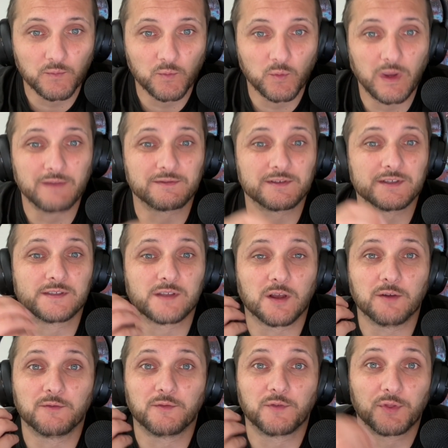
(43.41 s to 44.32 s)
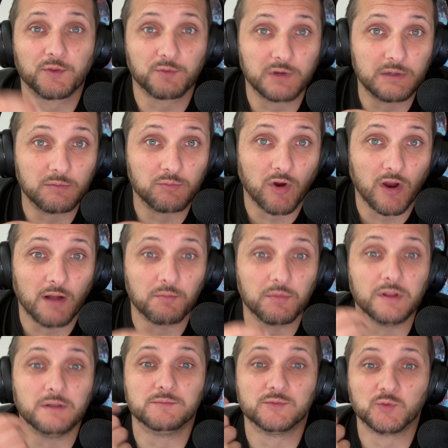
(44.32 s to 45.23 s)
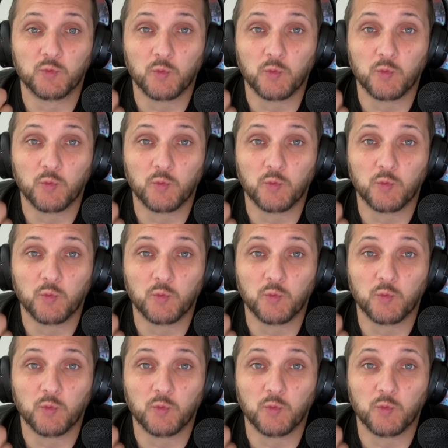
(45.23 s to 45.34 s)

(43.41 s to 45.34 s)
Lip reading: we have to solve three problems.